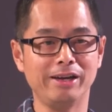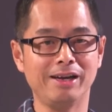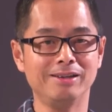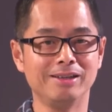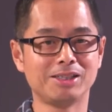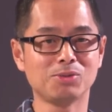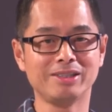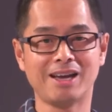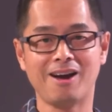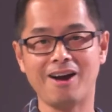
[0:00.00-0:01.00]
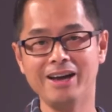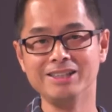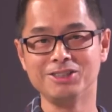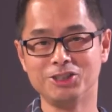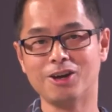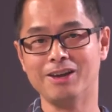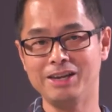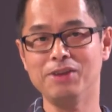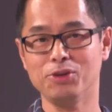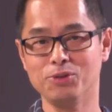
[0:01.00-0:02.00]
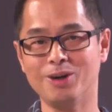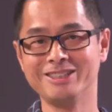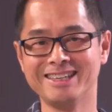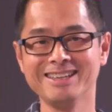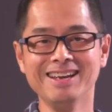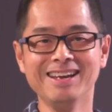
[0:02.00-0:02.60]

And I just want to say hi to Charlene if you're watching.